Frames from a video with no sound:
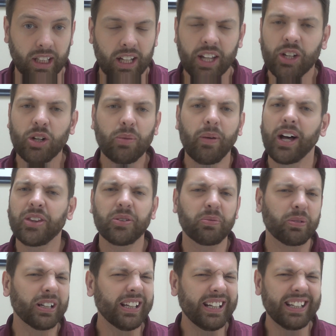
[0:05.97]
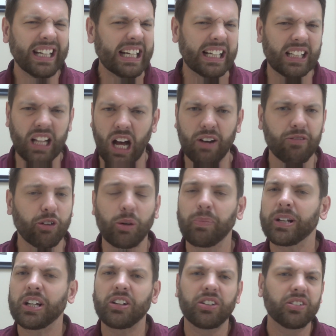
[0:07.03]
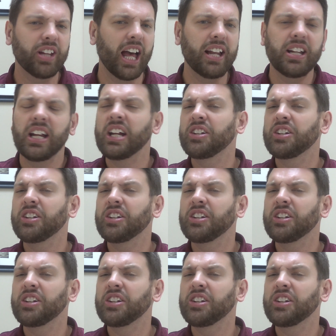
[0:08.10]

That her mother really didn't love her, but instead